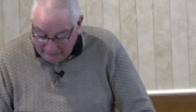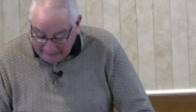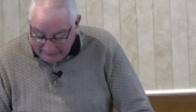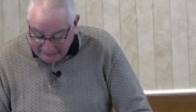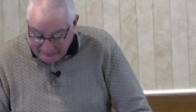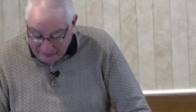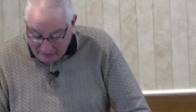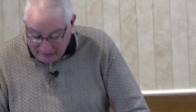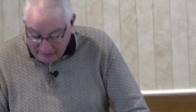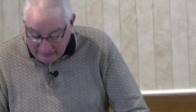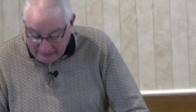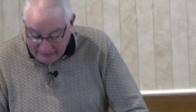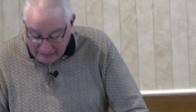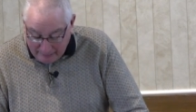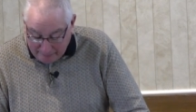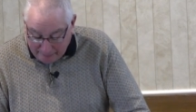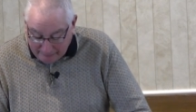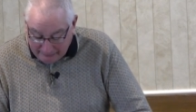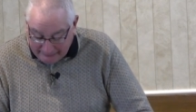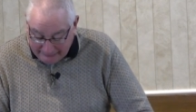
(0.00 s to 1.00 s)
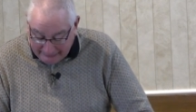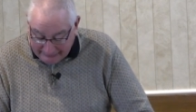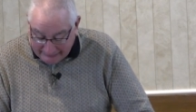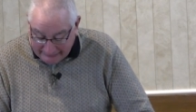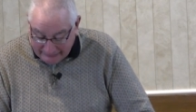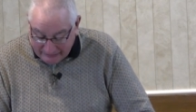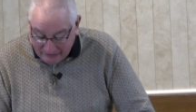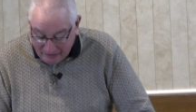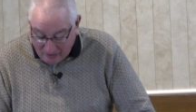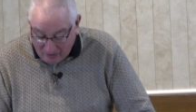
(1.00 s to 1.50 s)
had not
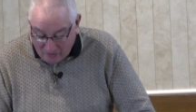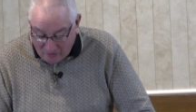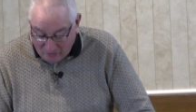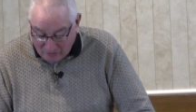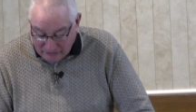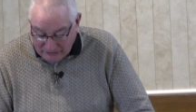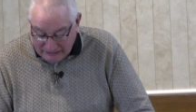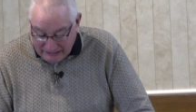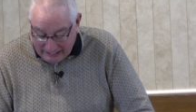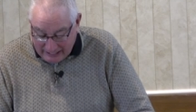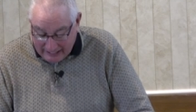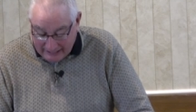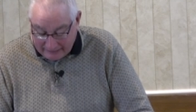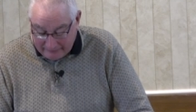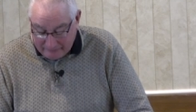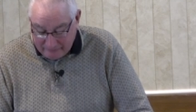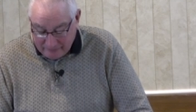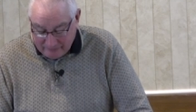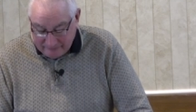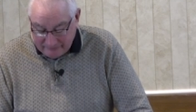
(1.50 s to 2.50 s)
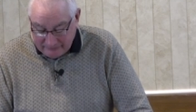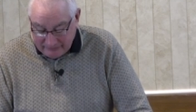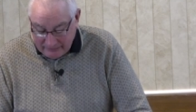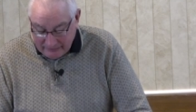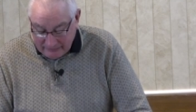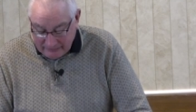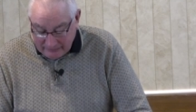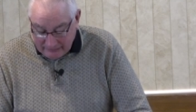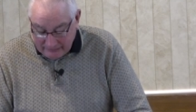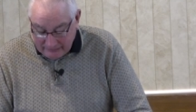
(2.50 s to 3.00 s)
apprehended all yet.
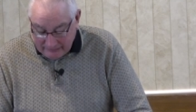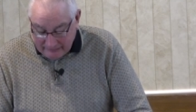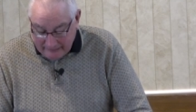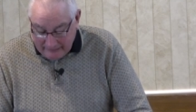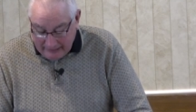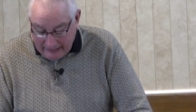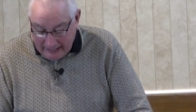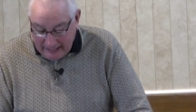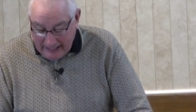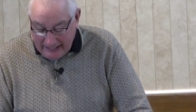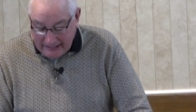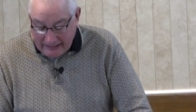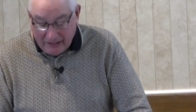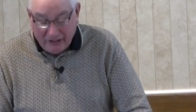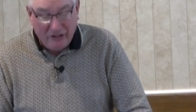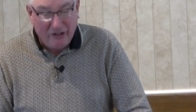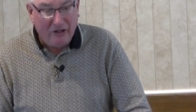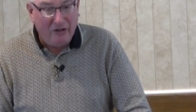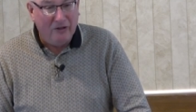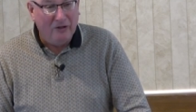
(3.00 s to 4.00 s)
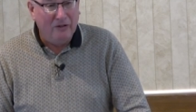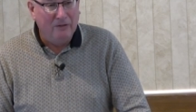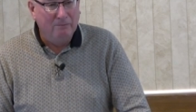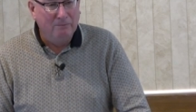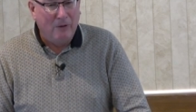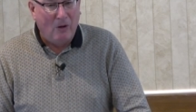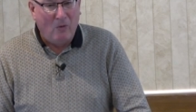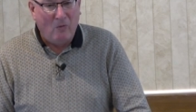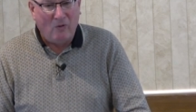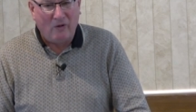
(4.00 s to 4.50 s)
He could learn
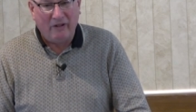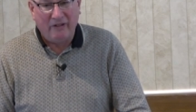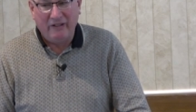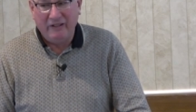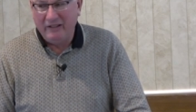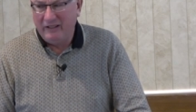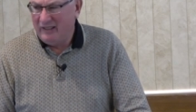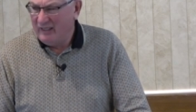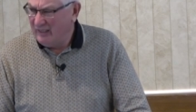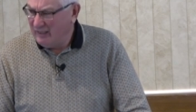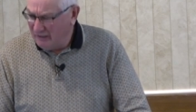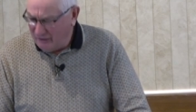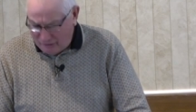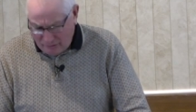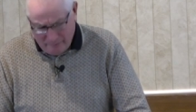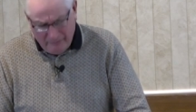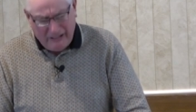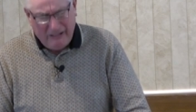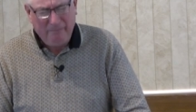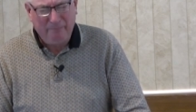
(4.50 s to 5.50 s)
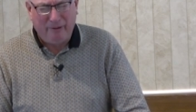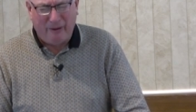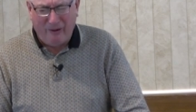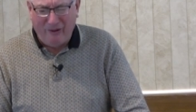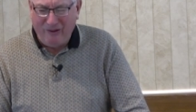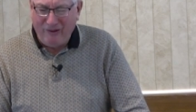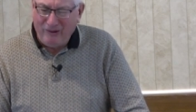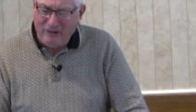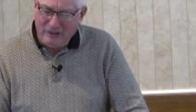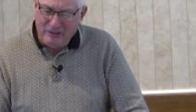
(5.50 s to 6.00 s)
more. You mean
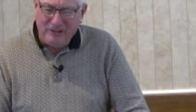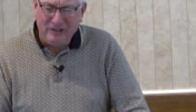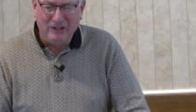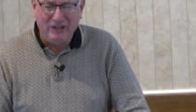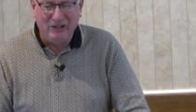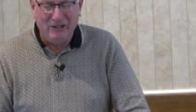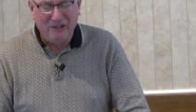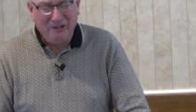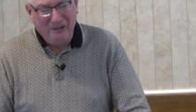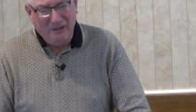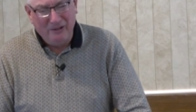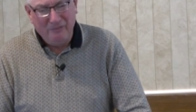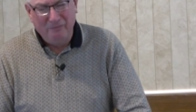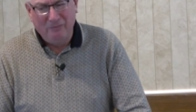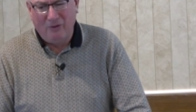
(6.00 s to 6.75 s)
Paul could learn